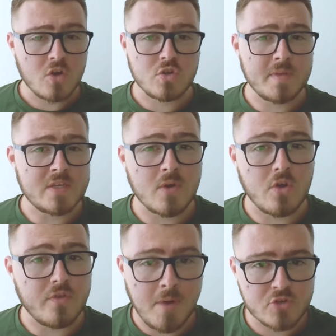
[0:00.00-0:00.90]
On top of this, we've
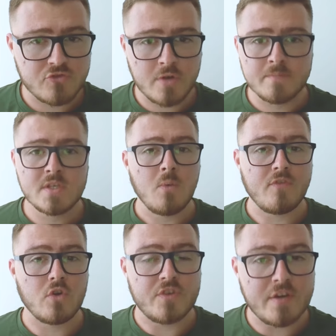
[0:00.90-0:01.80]
got the mushrooms, we've
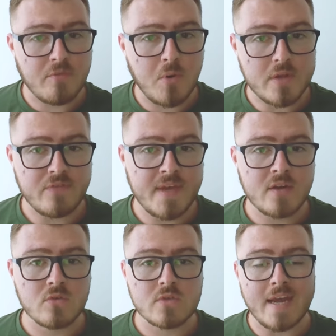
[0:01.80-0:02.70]
got the different
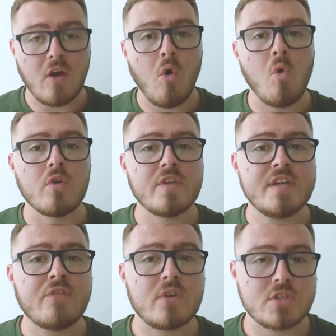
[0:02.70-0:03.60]
polyphenols, and all of the
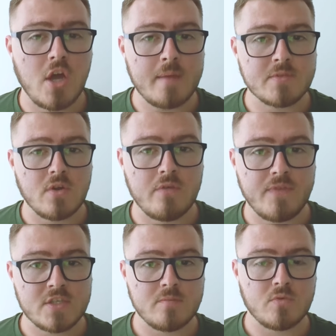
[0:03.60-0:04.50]
different types
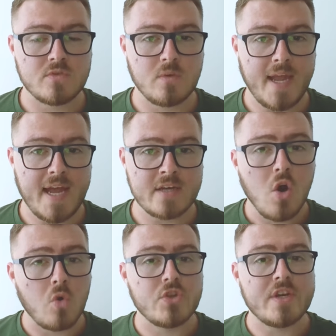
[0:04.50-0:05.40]
vegetables that we had,
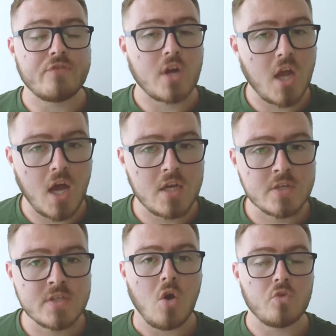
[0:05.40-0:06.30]
all the different
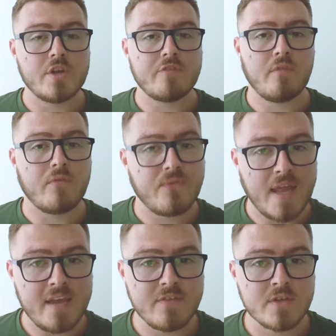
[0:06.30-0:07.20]
colors, all the different
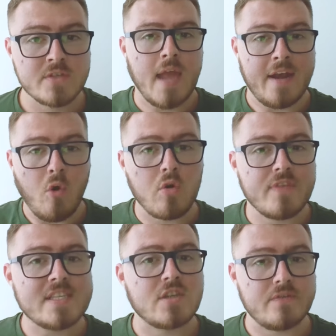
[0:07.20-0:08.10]
flavors, and all of
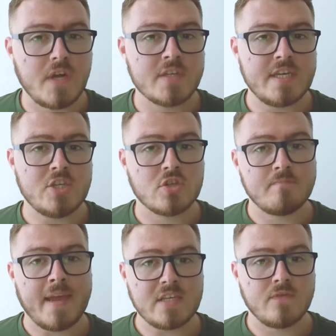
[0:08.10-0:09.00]
this diversity just
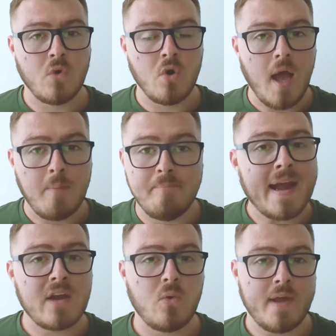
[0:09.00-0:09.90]
makes for a
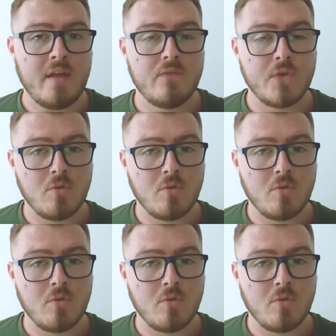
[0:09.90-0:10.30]
banquet for your